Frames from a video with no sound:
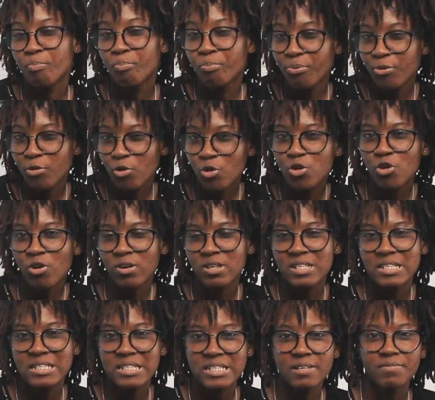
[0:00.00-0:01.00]

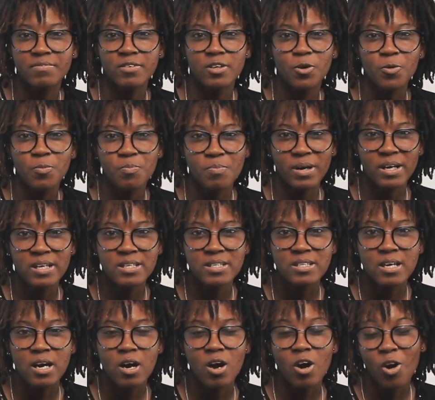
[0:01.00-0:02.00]
product
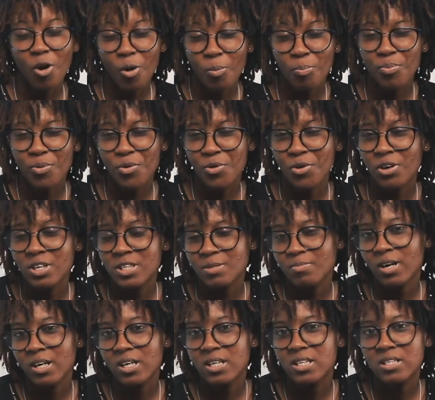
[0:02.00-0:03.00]
development or product
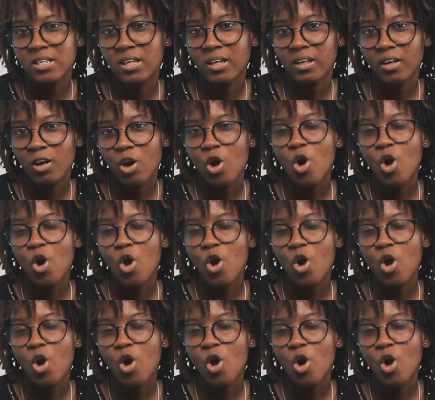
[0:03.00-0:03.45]
marketing?